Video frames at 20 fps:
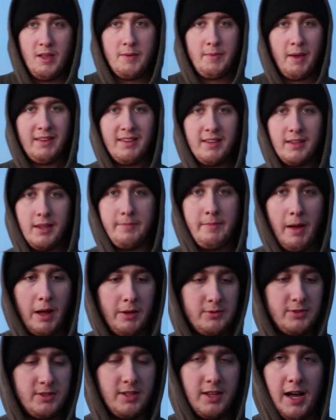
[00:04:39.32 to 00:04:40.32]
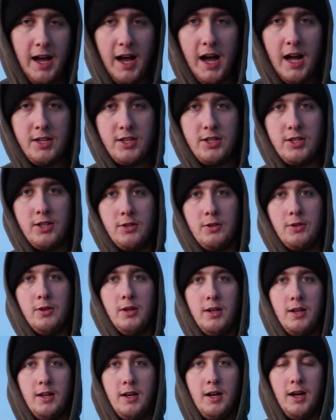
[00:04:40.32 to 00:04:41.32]
Basically mounts to the hot shoe
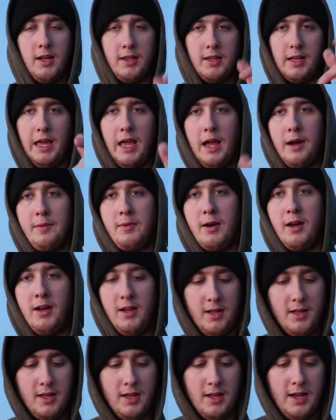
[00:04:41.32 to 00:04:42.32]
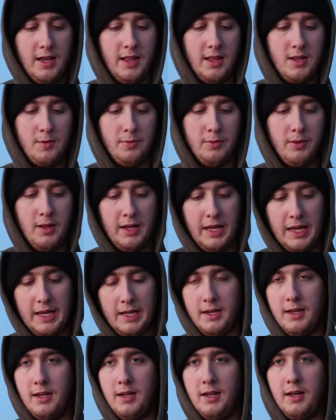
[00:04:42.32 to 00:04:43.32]
on the camera, and then you plug
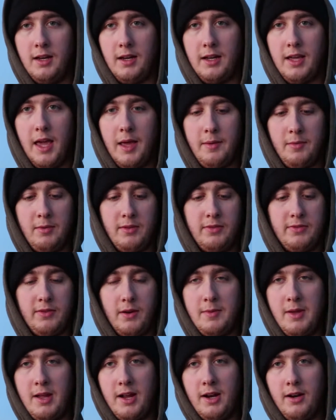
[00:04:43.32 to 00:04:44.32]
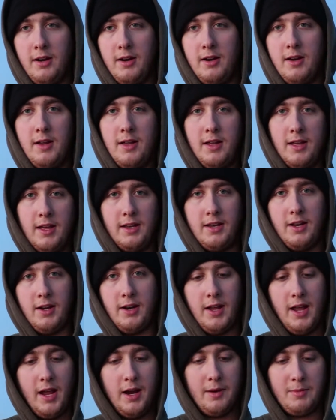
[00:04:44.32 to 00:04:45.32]
in a cable from here into your
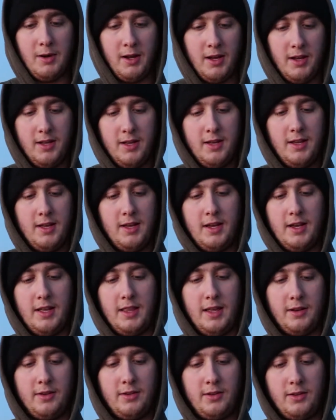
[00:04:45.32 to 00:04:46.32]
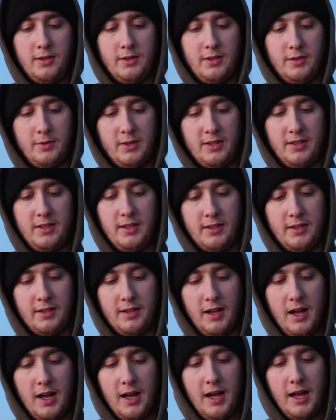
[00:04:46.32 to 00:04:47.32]
camera, and then once this is
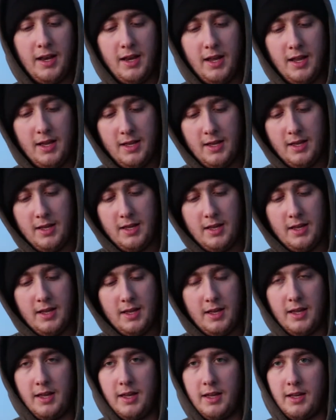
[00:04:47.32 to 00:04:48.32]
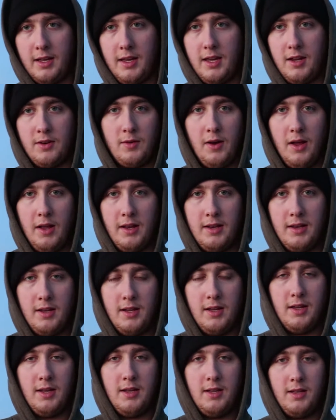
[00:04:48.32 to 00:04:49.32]
on, it can run
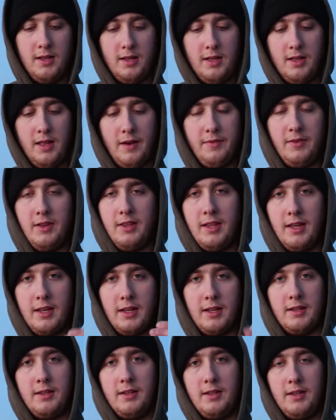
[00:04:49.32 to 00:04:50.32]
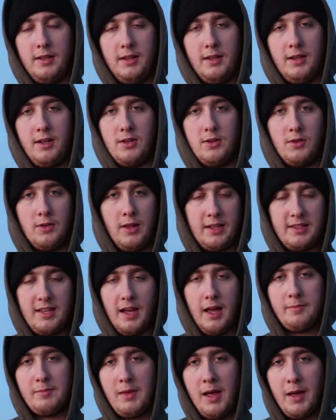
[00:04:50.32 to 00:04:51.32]
everything. It can do like
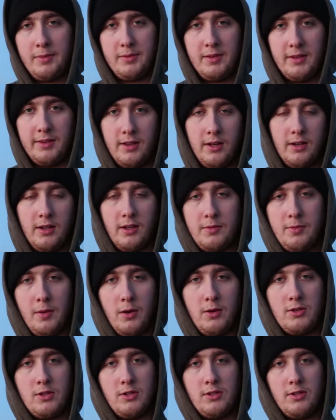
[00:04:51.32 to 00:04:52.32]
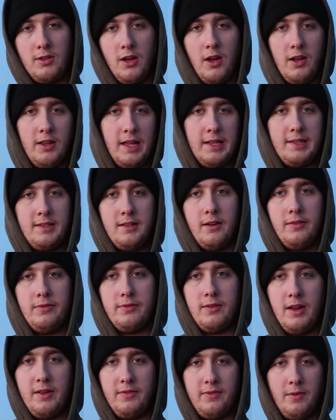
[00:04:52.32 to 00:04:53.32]
time lapses, long exposures, all that stuff
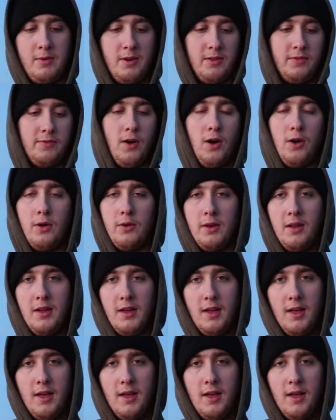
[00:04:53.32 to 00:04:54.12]
right from your phone